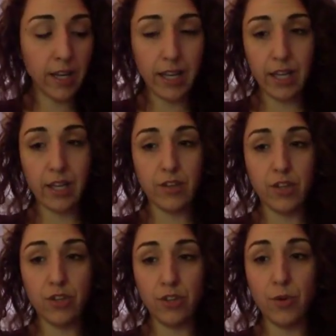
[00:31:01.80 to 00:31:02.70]
in the
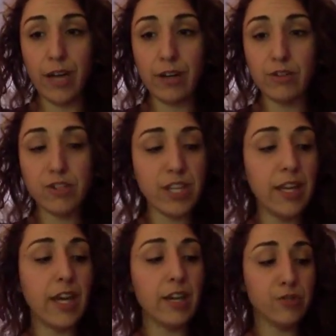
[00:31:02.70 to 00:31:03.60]
new
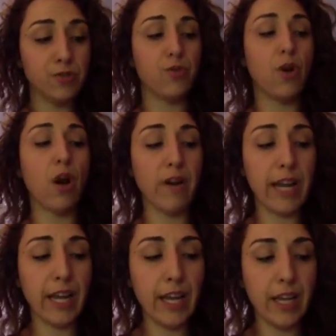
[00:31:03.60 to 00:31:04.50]
energy and
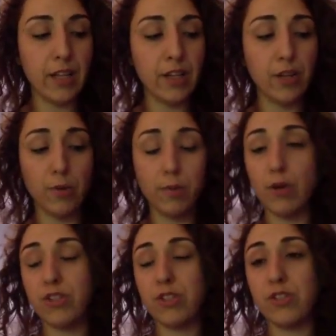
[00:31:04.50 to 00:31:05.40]
drawing in your
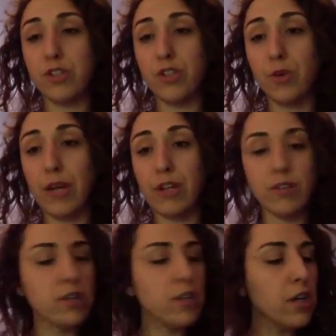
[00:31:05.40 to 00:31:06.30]
emotions and new
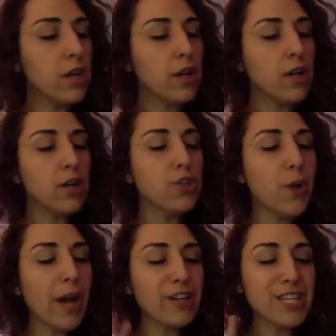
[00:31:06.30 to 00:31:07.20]

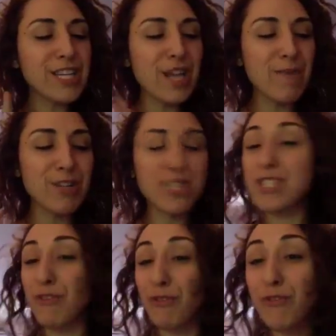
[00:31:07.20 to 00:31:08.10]
energies, emotions,
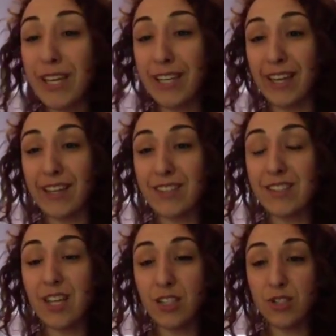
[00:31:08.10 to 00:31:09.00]
and feelings
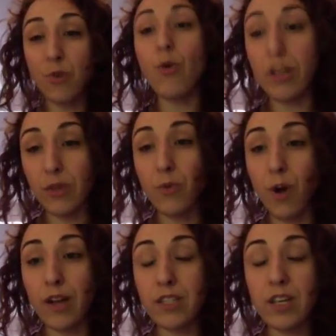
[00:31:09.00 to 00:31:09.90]
into what you
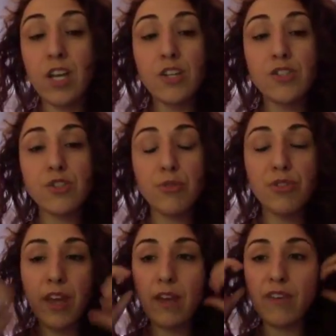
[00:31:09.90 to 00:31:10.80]
want. So
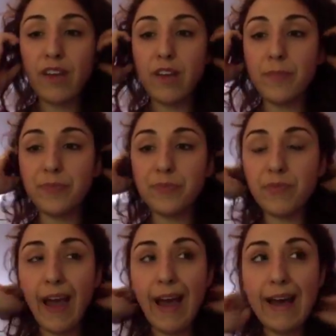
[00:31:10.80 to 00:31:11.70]
think of it
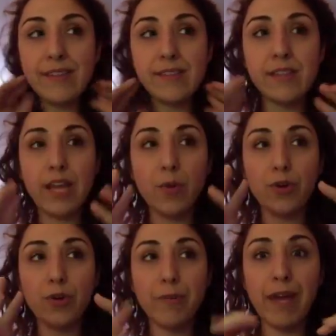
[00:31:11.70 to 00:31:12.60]
as like when
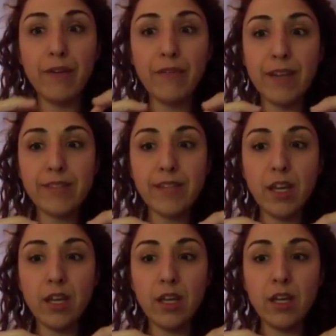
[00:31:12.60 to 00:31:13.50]
you're
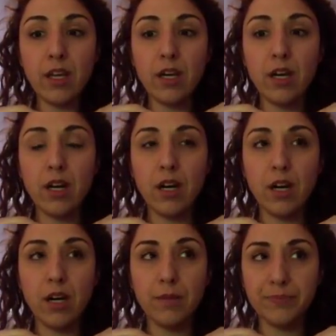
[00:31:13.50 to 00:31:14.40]
manifesting,
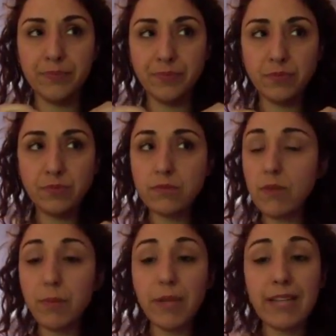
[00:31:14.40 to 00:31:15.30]

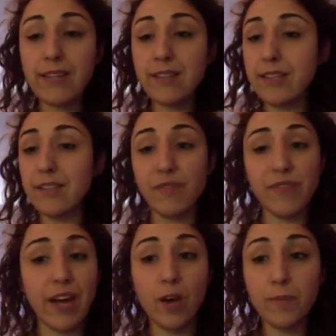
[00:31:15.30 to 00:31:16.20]
planting seeds, if
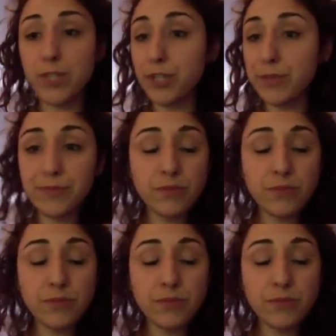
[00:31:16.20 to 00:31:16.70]
that helps you,